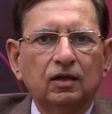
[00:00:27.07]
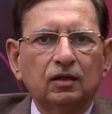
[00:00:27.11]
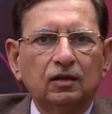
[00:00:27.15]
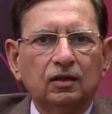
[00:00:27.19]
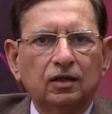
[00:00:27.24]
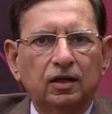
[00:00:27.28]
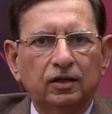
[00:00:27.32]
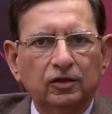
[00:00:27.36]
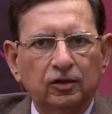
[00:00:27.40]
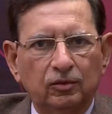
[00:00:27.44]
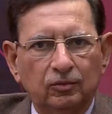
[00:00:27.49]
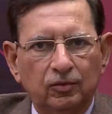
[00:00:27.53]

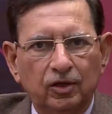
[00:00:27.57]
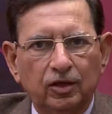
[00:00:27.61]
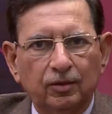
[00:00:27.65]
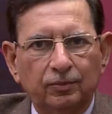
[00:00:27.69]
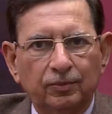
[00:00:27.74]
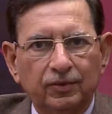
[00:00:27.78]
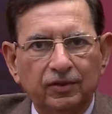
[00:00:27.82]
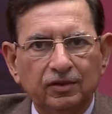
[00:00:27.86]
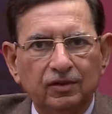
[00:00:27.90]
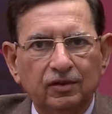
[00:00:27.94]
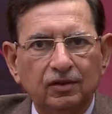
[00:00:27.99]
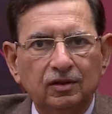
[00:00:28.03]

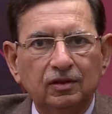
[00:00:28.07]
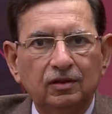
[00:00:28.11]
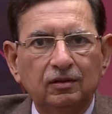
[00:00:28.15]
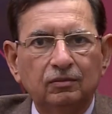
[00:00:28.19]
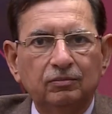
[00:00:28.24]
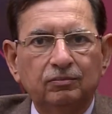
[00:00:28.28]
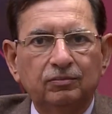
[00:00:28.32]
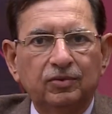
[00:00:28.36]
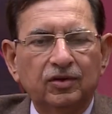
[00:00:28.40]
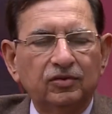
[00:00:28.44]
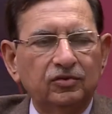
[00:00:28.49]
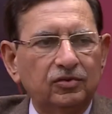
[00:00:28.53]

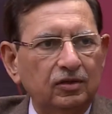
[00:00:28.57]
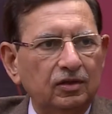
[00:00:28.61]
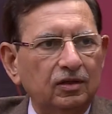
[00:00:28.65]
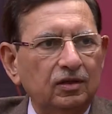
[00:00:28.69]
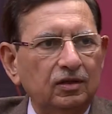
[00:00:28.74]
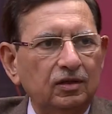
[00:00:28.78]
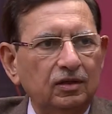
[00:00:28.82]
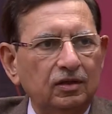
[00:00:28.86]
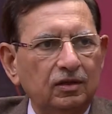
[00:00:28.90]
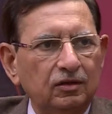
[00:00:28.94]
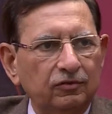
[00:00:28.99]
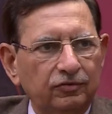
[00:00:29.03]
Cardiomyopathy
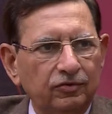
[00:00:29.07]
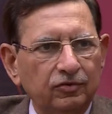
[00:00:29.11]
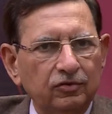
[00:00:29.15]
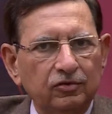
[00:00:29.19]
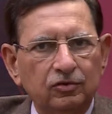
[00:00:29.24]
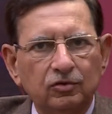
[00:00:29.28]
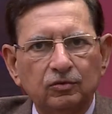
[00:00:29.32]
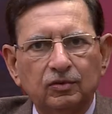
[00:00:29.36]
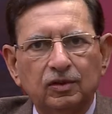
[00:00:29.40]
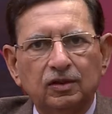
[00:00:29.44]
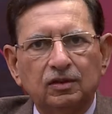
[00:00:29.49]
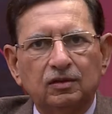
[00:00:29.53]
basically refers
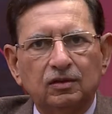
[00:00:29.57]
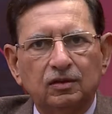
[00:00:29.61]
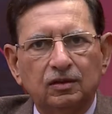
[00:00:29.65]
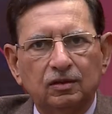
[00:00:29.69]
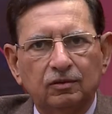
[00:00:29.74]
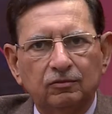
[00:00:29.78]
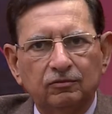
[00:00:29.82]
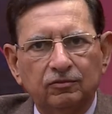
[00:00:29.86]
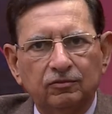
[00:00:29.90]
to a term